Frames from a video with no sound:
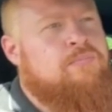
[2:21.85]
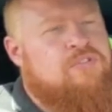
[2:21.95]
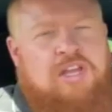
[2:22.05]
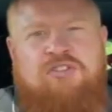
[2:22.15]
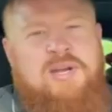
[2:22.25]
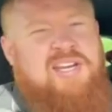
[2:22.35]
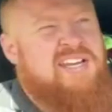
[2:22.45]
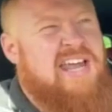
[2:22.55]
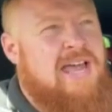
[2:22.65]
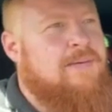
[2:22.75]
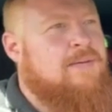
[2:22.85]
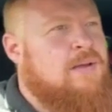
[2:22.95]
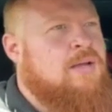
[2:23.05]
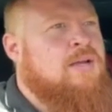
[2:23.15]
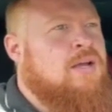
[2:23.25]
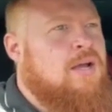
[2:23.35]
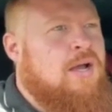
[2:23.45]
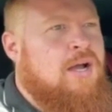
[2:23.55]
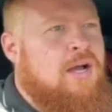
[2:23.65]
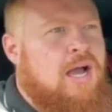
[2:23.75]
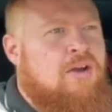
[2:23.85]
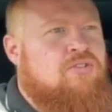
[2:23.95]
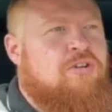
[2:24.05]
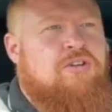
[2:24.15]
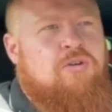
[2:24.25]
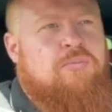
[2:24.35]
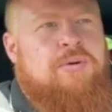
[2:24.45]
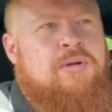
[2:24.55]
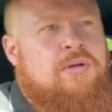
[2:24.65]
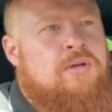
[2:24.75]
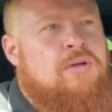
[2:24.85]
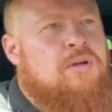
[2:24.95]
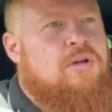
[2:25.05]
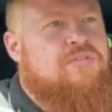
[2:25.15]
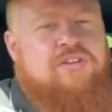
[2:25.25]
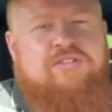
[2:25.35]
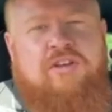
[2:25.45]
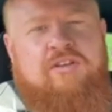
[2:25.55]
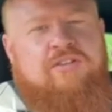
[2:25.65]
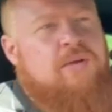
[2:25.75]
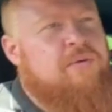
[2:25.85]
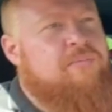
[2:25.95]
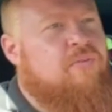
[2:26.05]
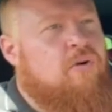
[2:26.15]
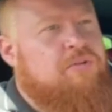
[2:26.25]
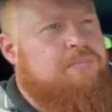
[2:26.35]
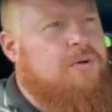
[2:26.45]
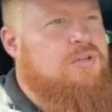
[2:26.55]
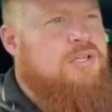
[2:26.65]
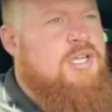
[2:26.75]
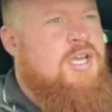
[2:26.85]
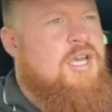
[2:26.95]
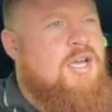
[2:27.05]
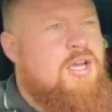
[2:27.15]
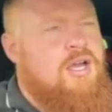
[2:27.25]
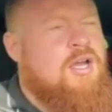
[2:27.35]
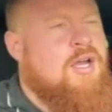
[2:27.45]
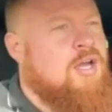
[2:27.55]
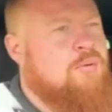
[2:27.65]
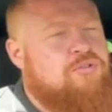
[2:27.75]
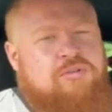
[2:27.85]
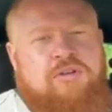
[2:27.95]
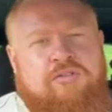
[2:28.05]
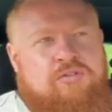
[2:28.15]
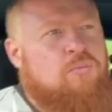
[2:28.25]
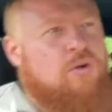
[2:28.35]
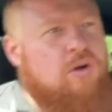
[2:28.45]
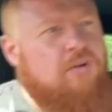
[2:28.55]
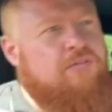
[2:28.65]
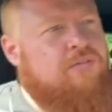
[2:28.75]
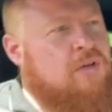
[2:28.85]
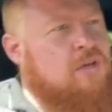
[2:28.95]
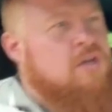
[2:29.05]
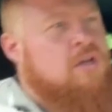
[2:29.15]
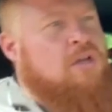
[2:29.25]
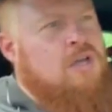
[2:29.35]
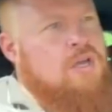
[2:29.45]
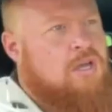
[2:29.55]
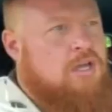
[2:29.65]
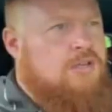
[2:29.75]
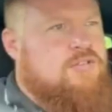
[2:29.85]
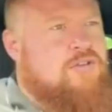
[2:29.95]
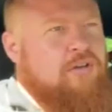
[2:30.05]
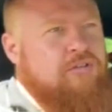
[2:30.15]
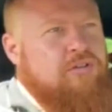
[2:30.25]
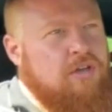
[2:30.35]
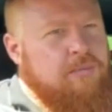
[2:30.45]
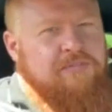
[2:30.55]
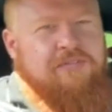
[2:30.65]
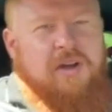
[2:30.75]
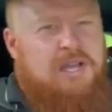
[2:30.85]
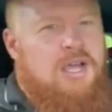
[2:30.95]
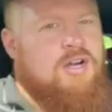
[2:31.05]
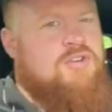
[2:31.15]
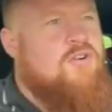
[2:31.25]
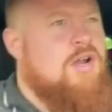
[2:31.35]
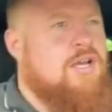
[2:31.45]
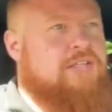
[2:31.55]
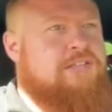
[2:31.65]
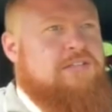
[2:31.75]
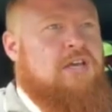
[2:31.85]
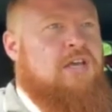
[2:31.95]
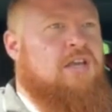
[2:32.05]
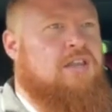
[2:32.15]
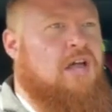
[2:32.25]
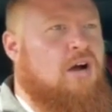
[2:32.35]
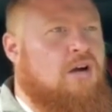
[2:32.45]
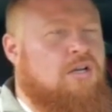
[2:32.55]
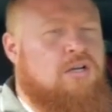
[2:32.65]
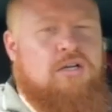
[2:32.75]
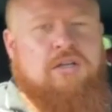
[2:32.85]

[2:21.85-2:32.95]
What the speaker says: Z20 LET, Astra Coupe, obviously Sabre Performance body kit, which was a custom one-off. It's got some funky hydraulics that aren't